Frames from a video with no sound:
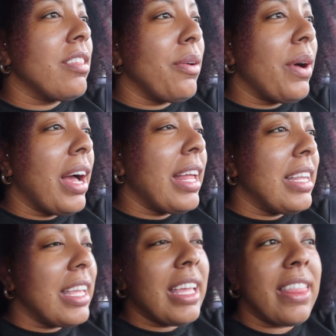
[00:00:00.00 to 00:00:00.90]
So I
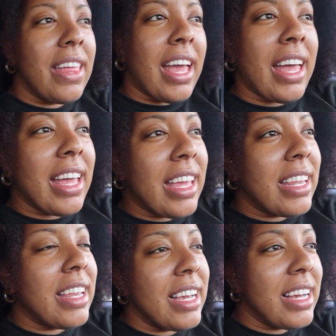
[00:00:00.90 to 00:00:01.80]
did get that.
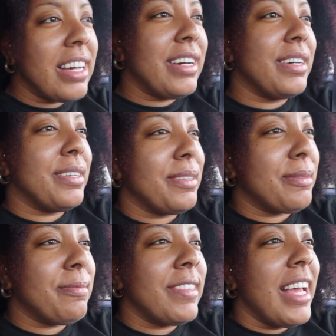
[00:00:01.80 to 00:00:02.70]

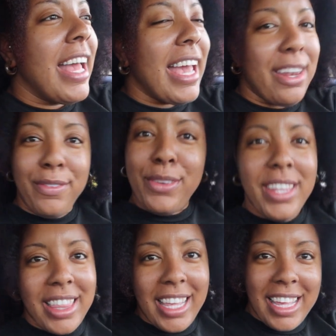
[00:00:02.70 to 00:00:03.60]
Um, and a few
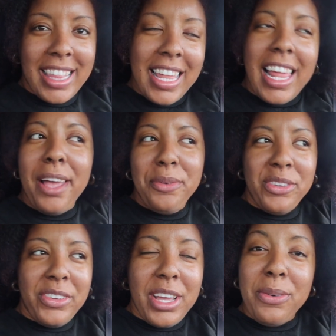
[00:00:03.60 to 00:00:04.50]
other things, and I will
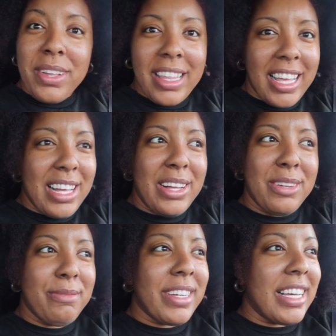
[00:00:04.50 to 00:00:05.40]
show y'all once I get
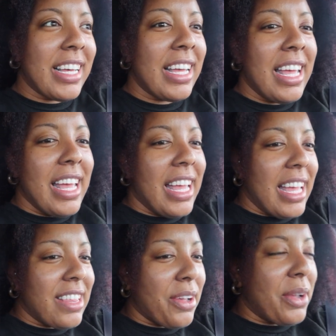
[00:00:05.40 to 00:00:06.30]
home, but
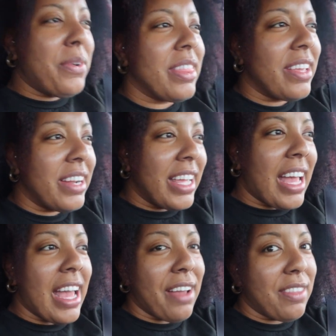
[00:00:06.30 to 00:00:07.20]
it's already 1.30. I
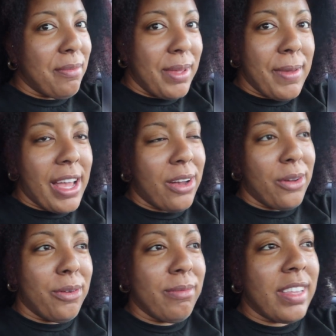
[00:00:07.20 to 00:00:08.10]
have to be back
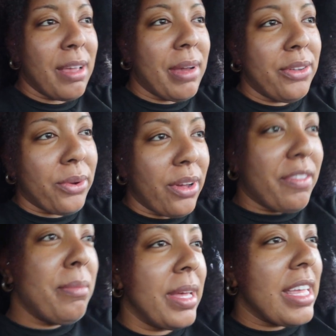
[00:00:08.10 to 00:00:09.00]
home to get my daughter off
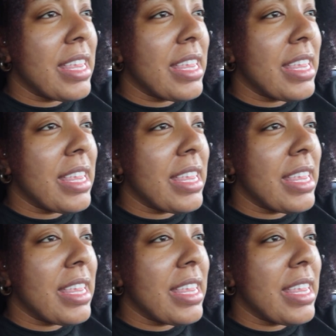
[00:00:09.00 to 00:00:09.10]
the bus.